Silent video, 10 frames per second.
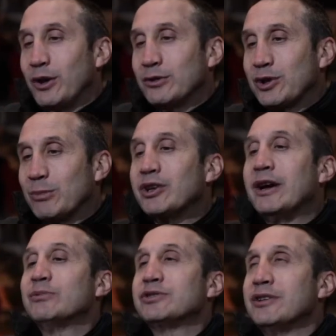
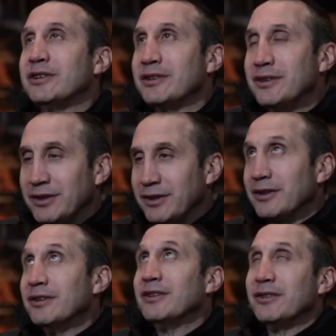sometimes the
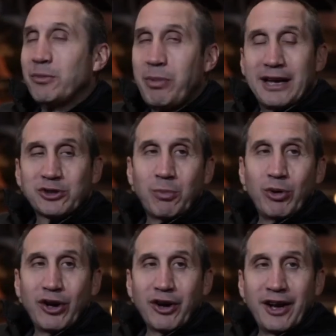
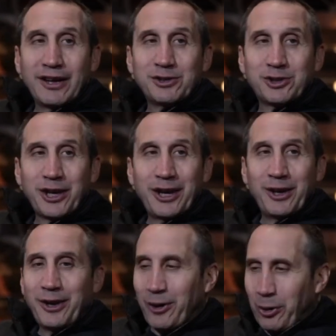basketball gods
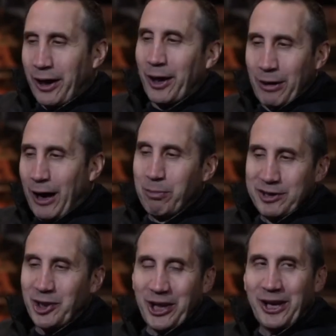say, okay, up
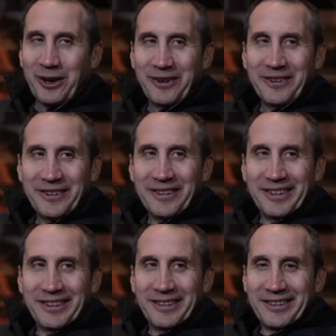until here,
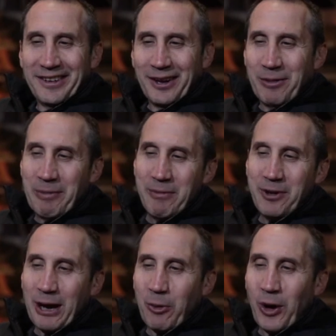maybe
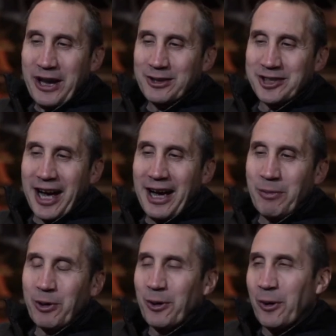you got to wait your
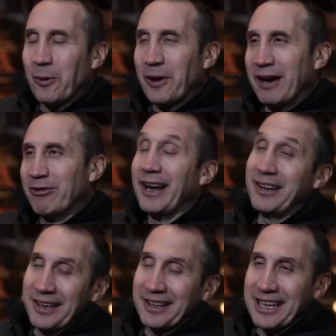time or whatever. I
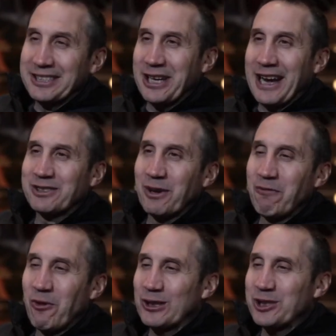didn't get that chance,
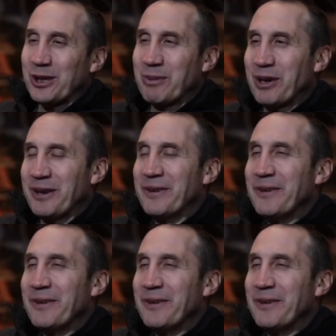unfortunately, but